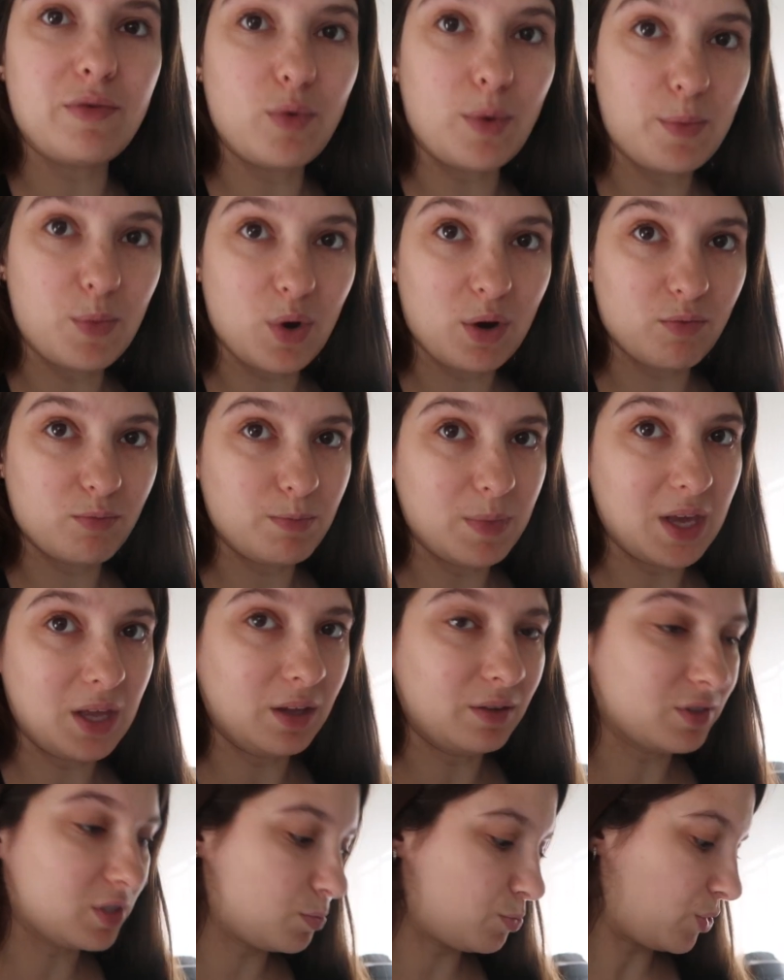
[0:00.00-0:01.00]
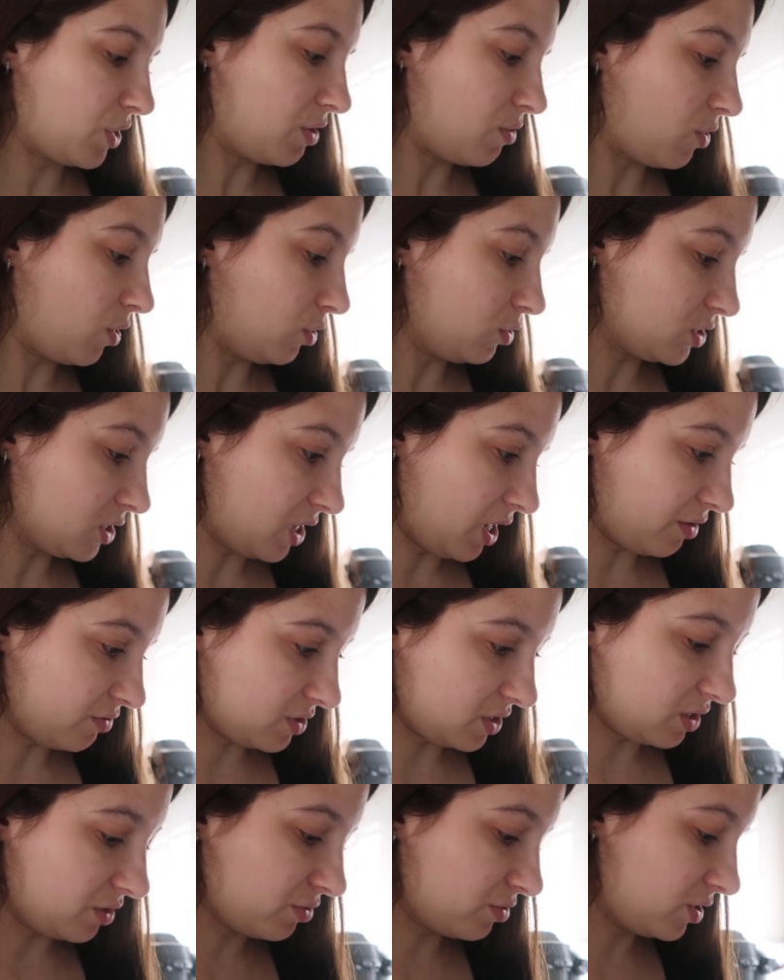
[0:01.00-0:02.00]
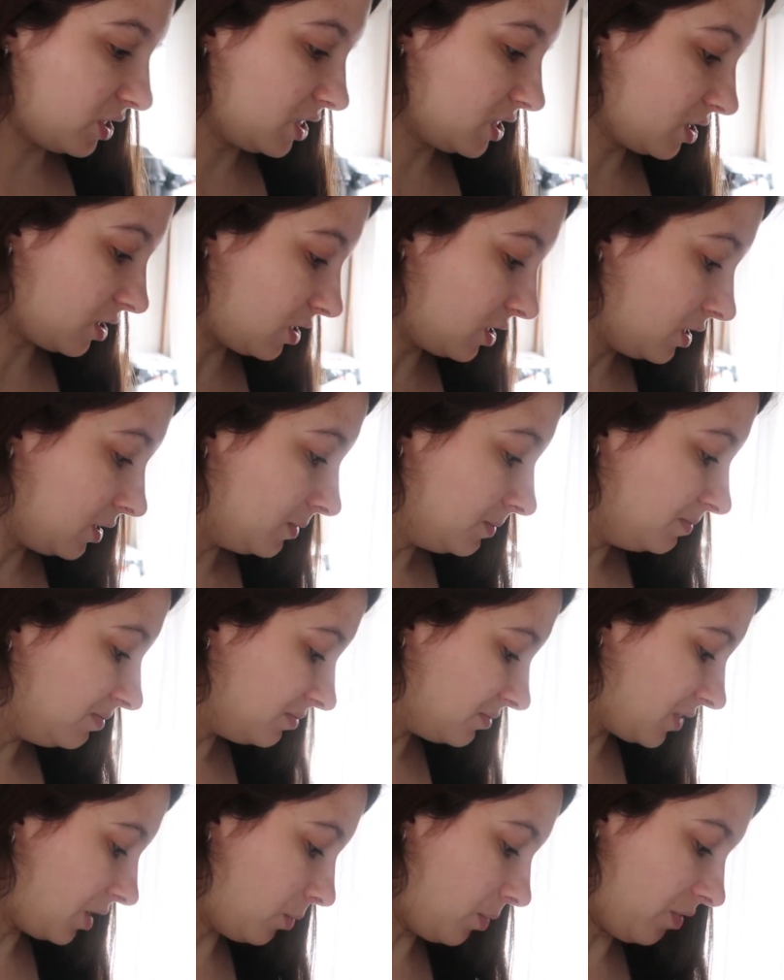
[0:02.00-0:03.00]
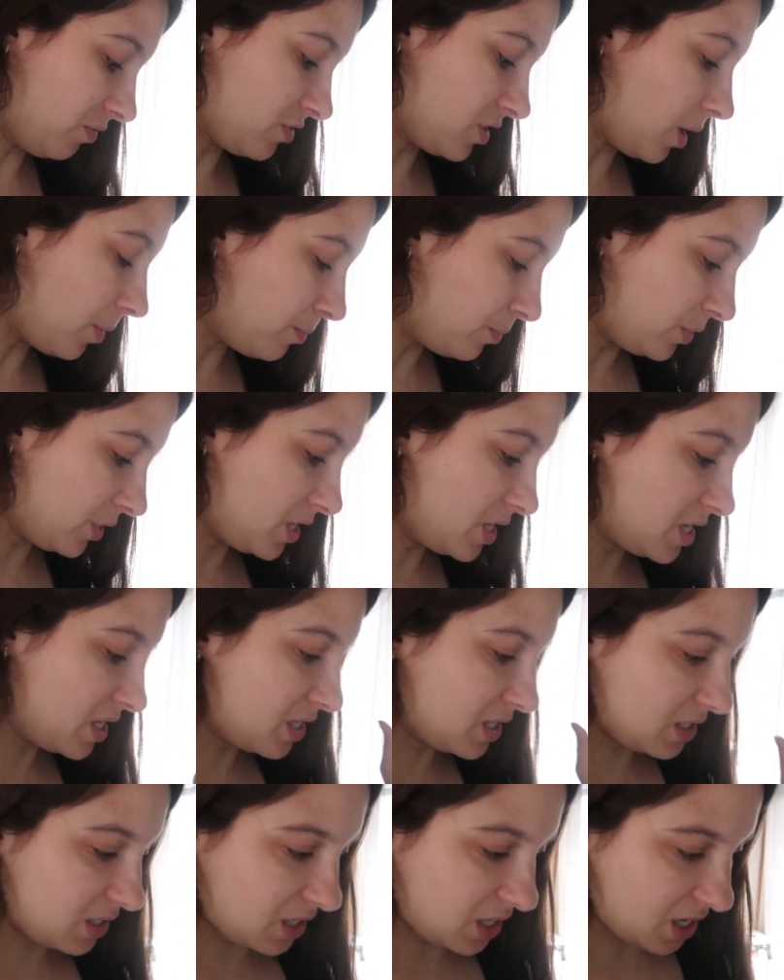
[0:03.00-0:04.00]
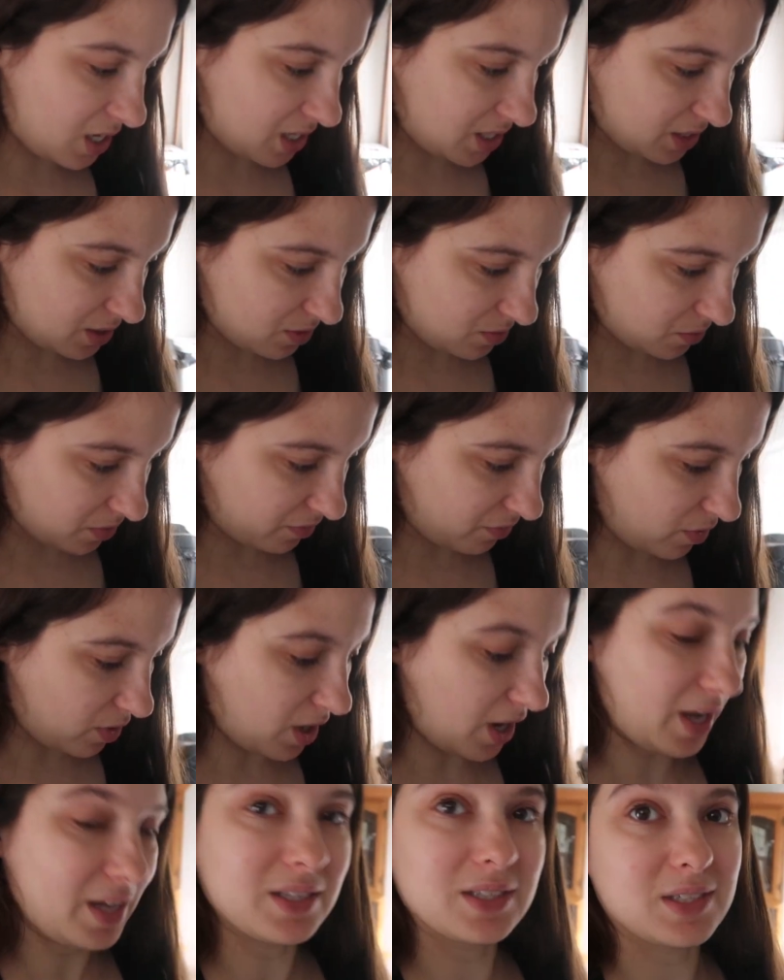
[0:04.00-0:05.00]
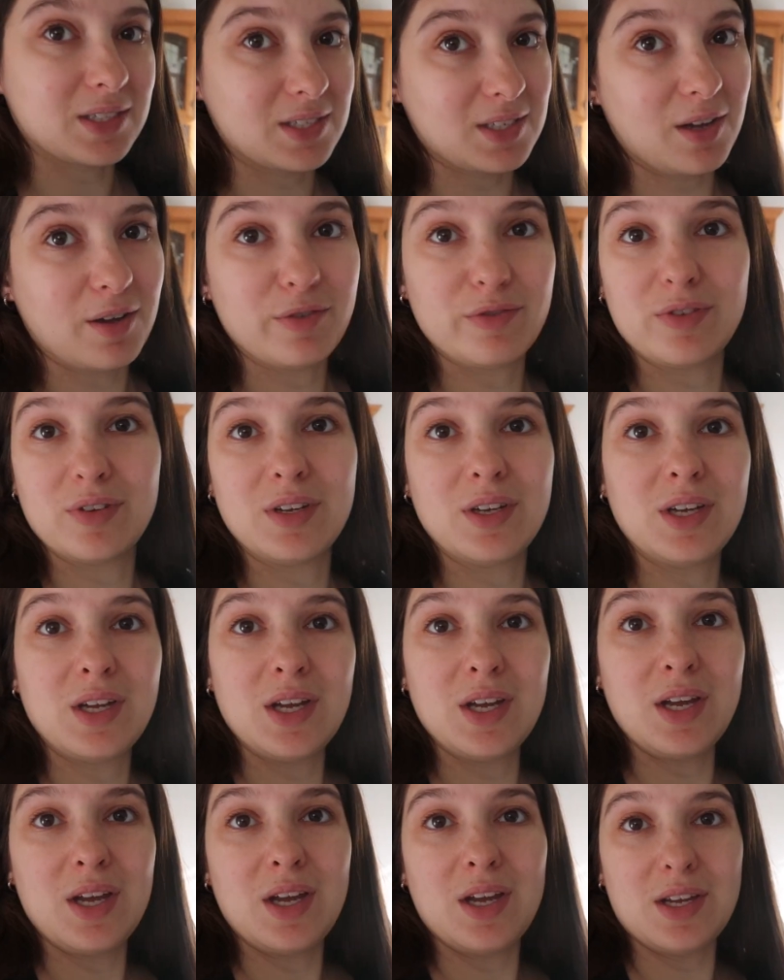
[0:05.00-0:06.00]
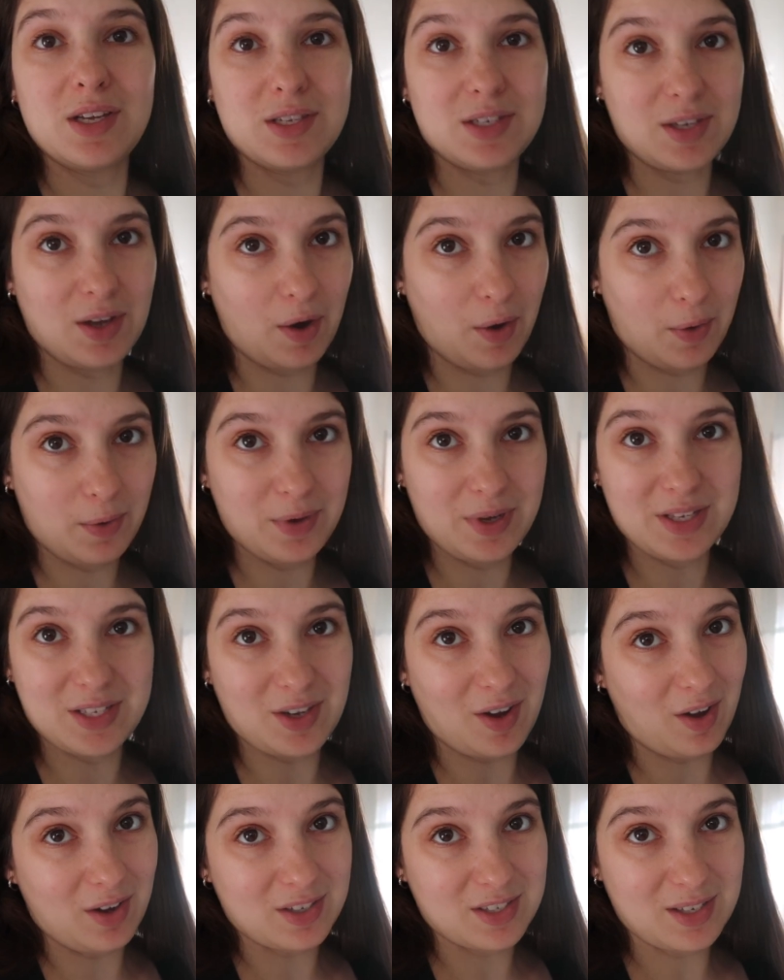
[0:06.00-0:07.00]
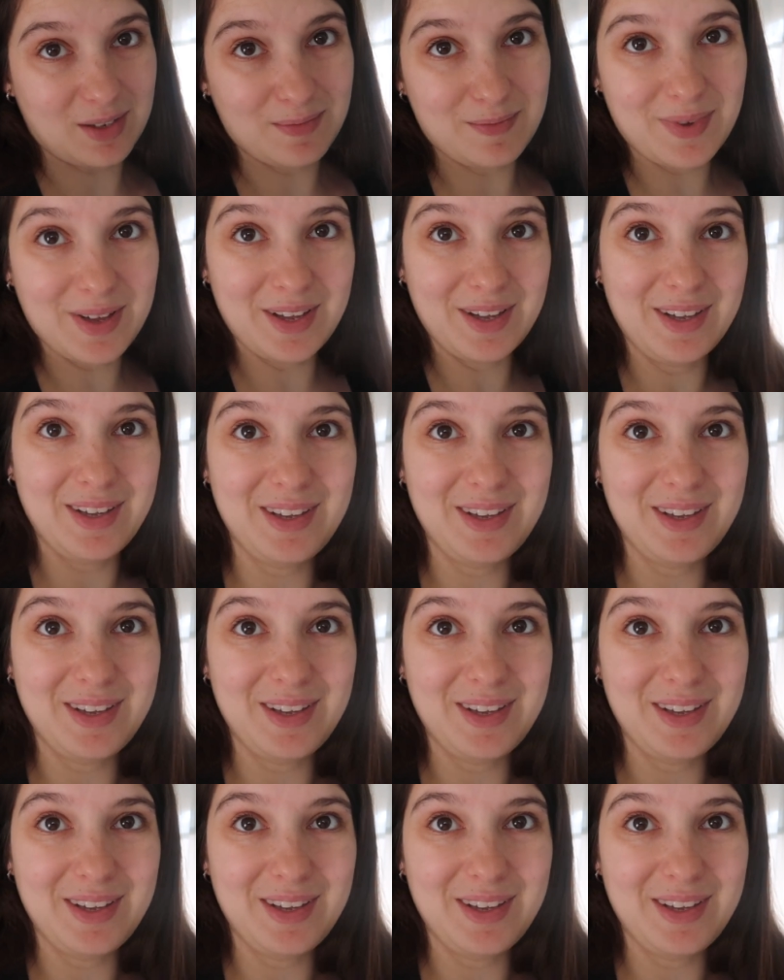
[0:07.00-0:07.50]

have one more meal of spring rolls left in the freezer. And then we have dumplings, we have all kinds of stuff. So it's awesome.